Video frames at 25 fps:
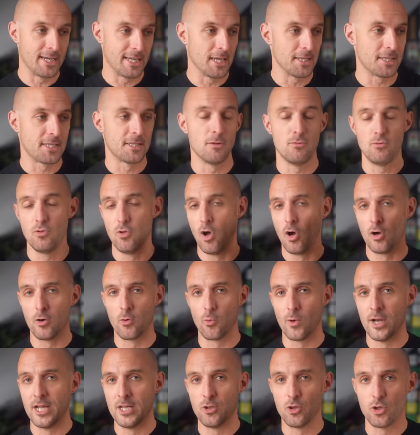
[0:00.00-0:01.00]
guess, long
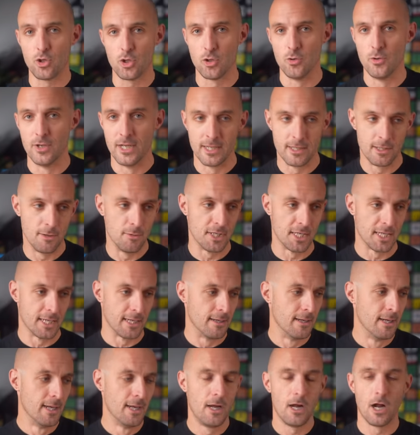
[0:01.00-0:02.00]
range shooting
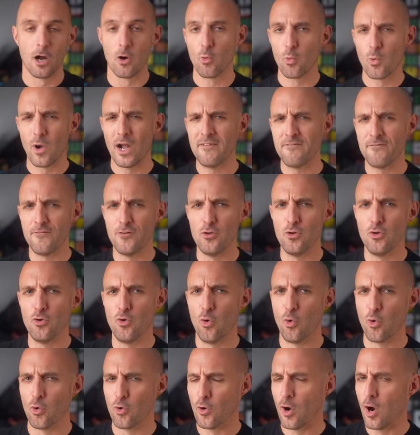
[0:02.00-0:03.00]
using a rifle
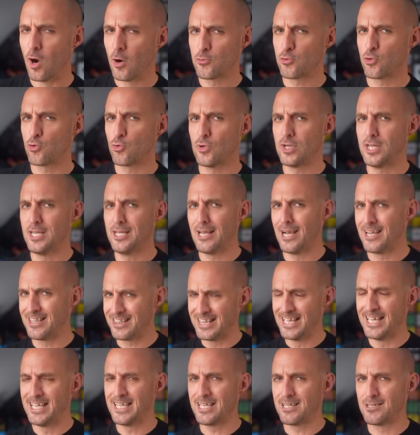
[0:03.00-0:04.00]
or archery, I
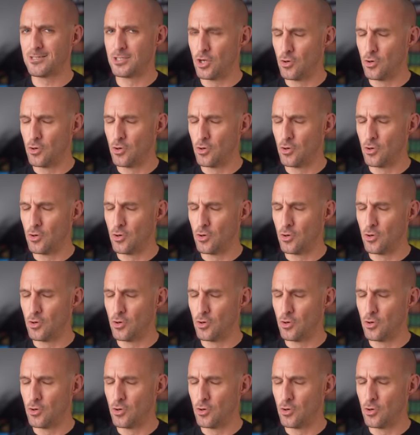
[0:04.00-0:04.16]
think.